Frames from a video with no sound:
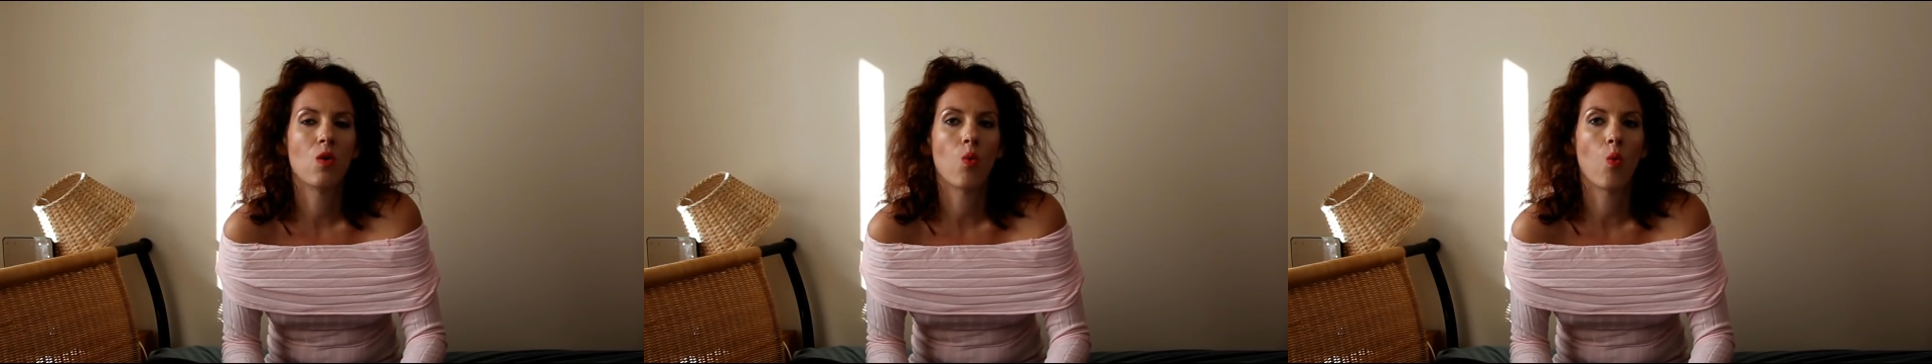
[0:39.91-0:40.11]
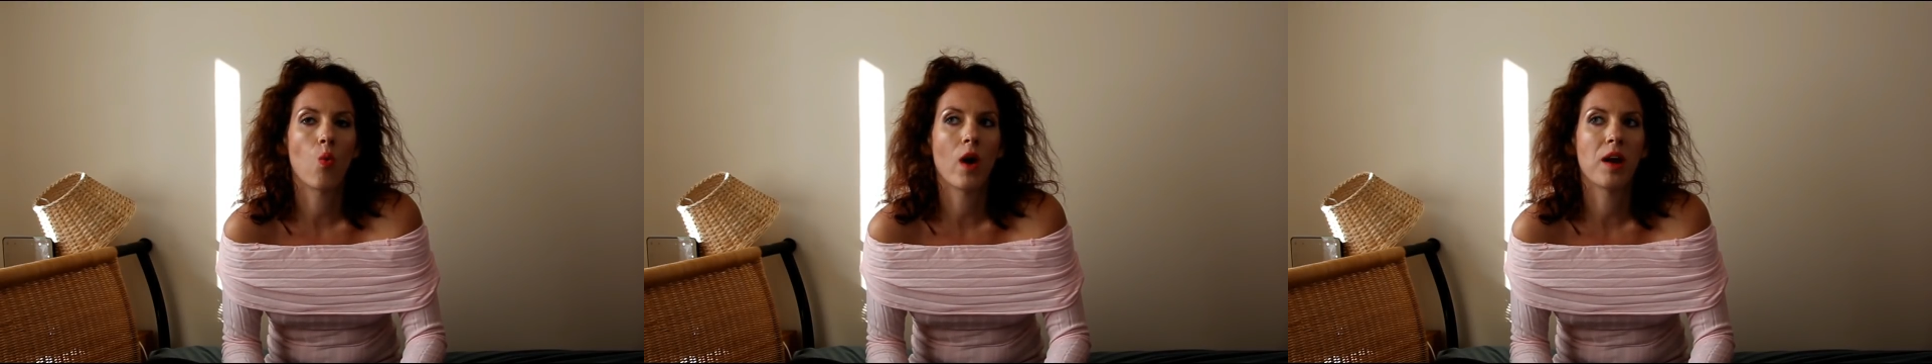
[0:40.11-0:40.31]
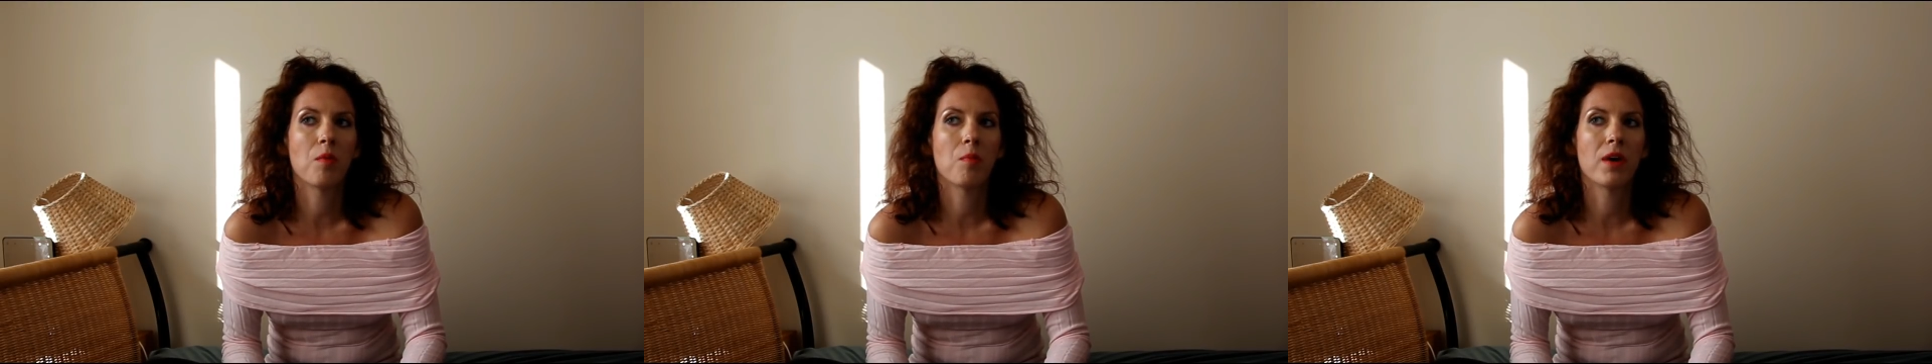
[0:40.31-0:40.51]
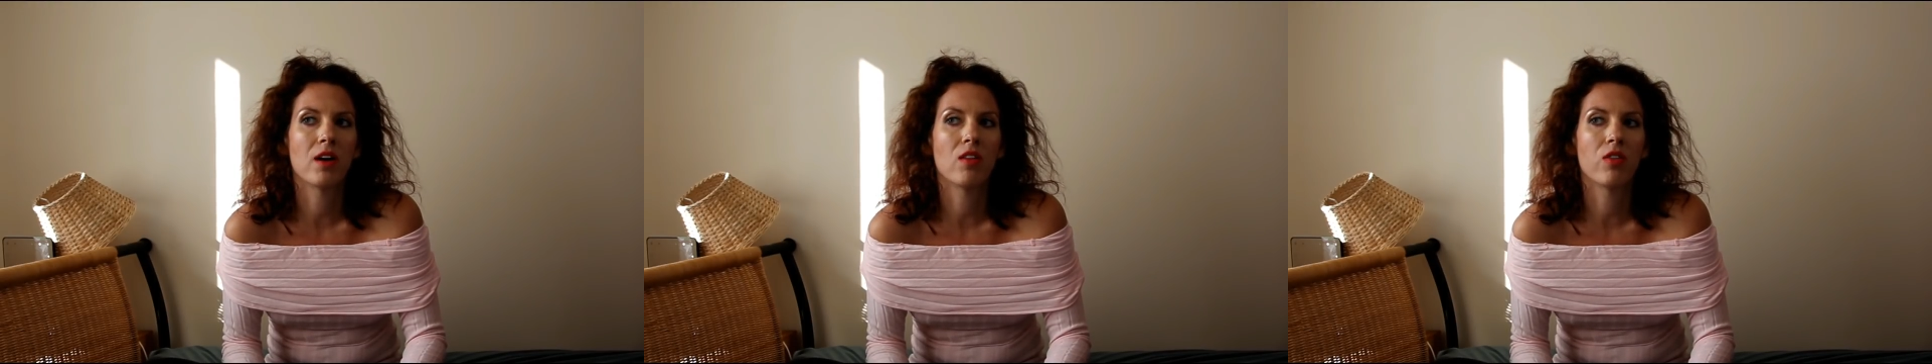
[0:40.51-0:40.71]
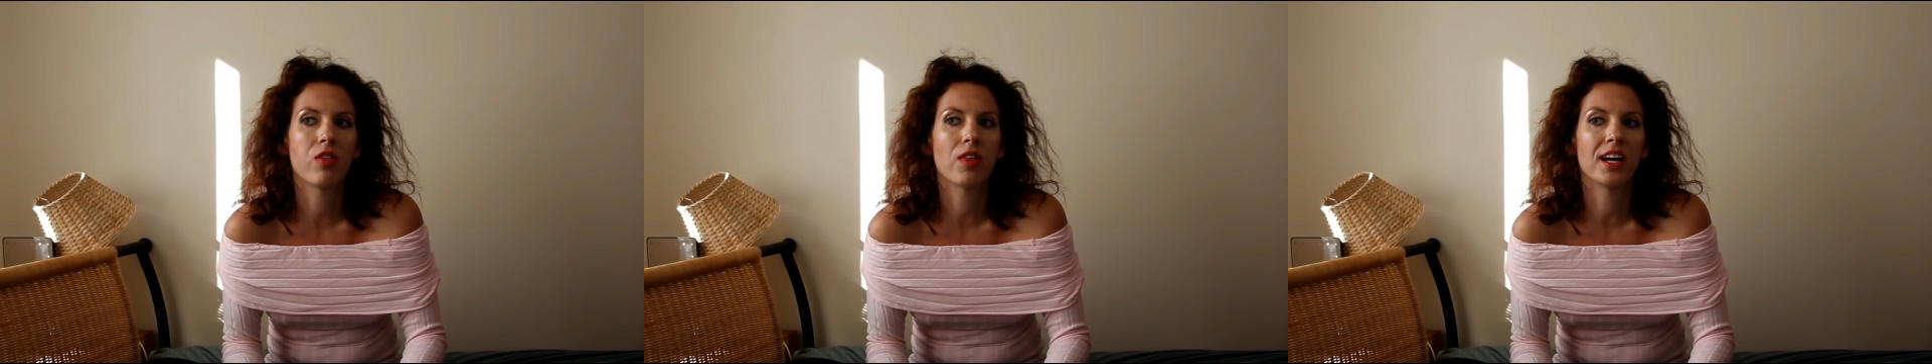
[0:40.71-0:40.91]
1
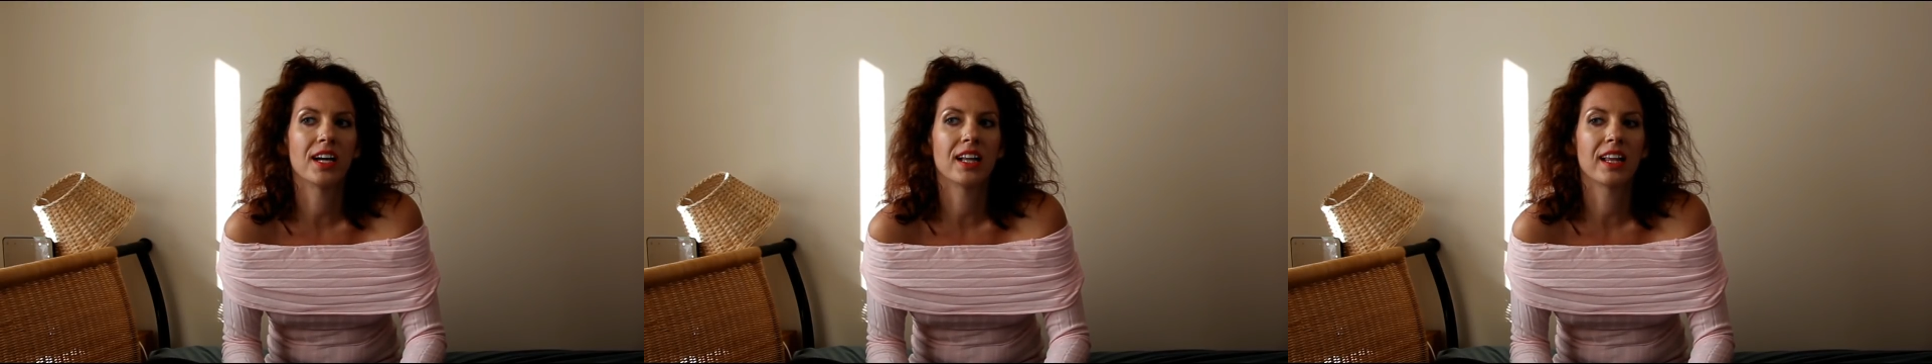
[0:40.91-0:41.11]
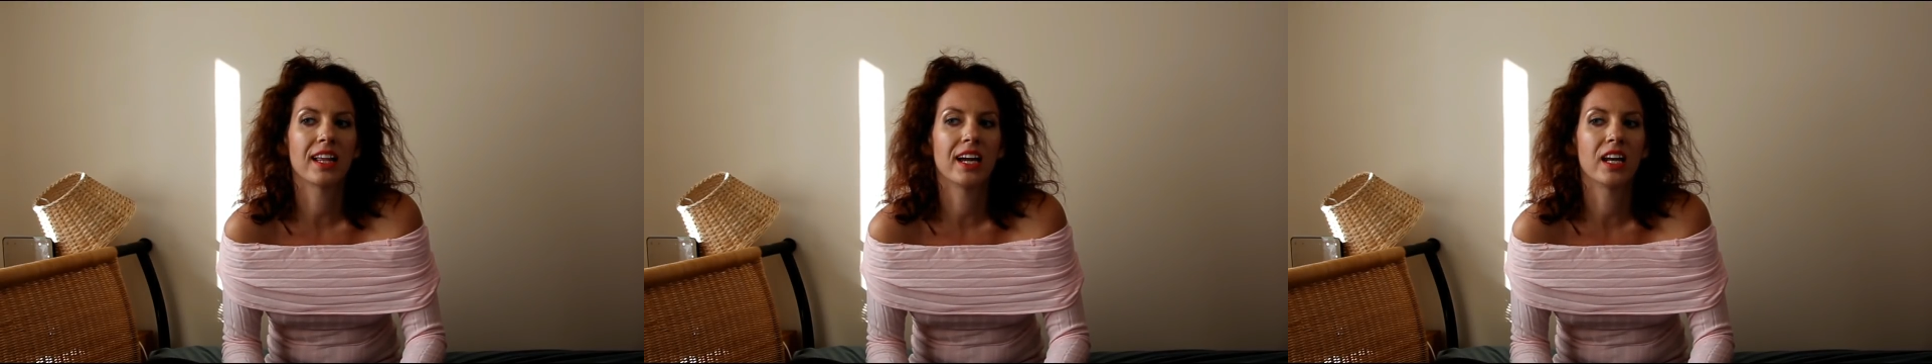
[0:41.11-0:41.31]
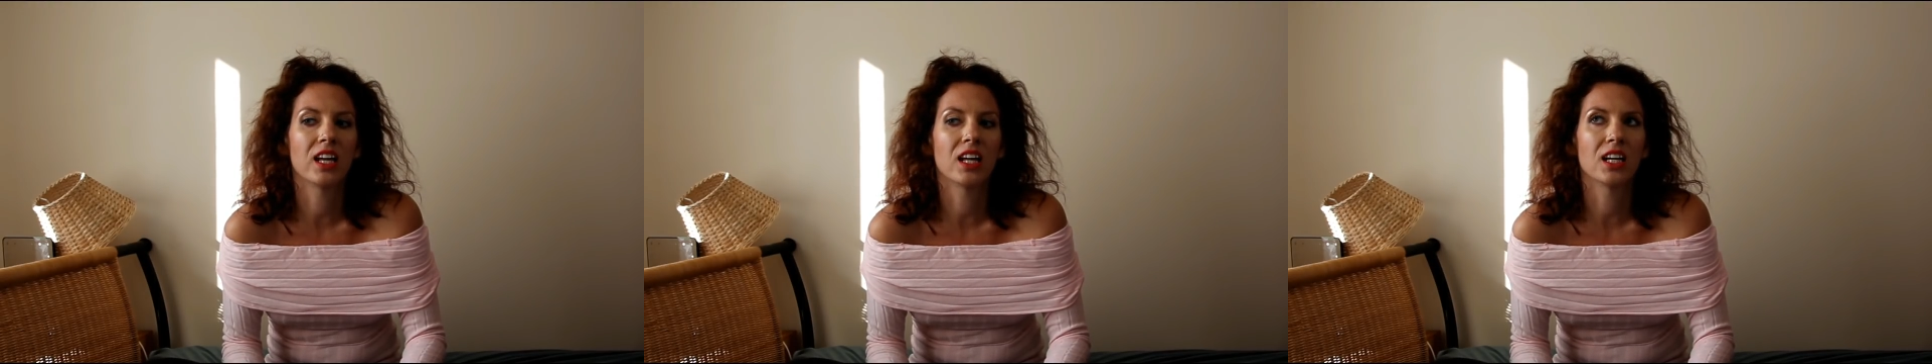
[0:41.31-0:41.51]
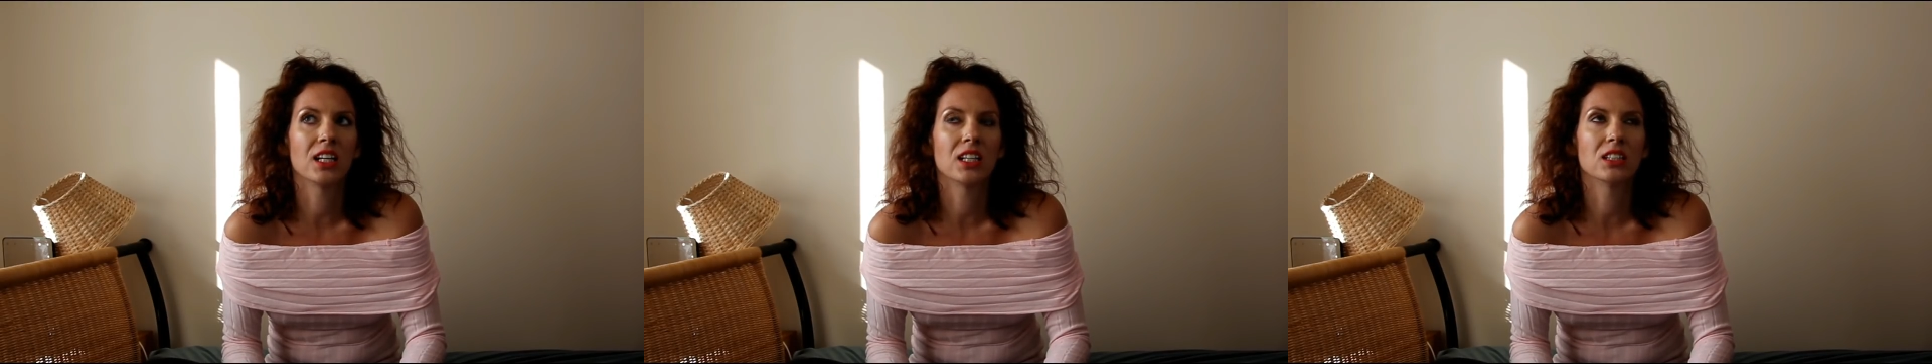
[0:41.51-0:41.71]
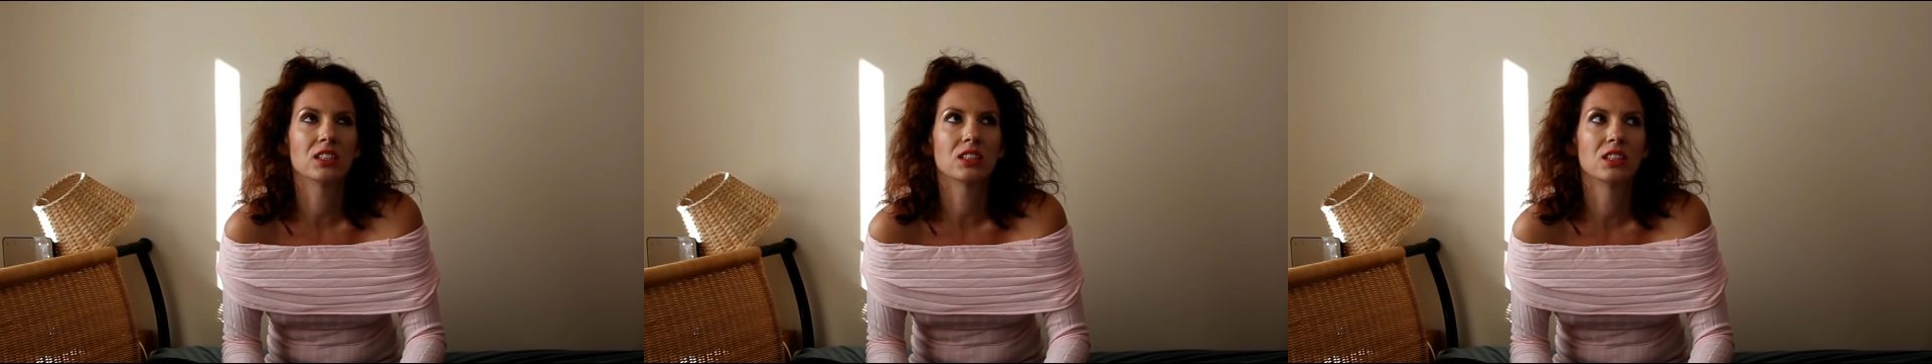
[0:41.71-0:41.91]
month and 10
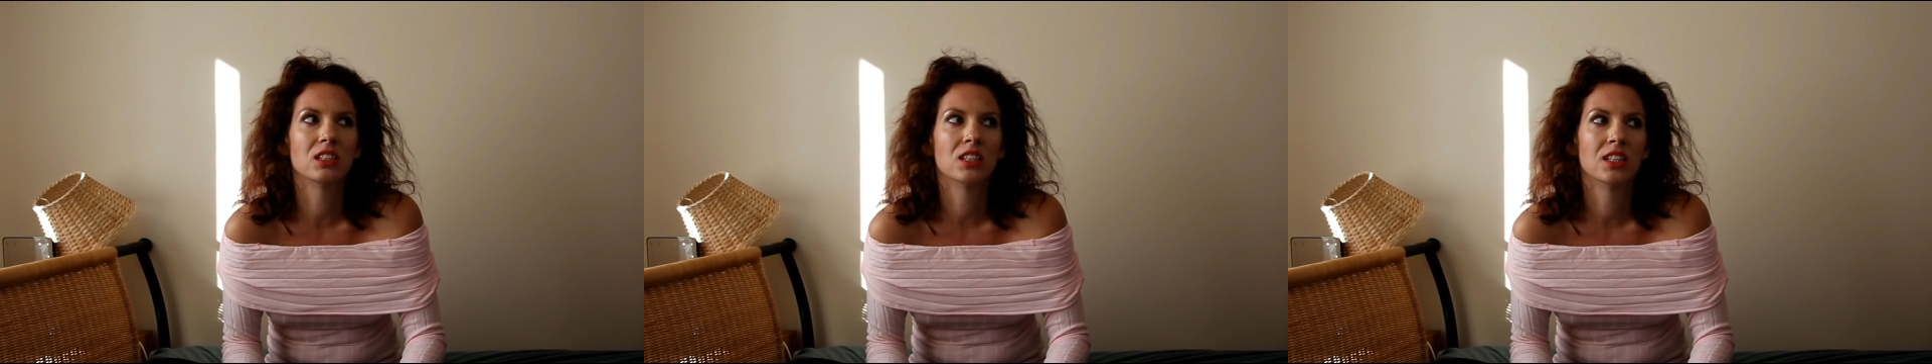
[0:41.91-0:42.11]
days.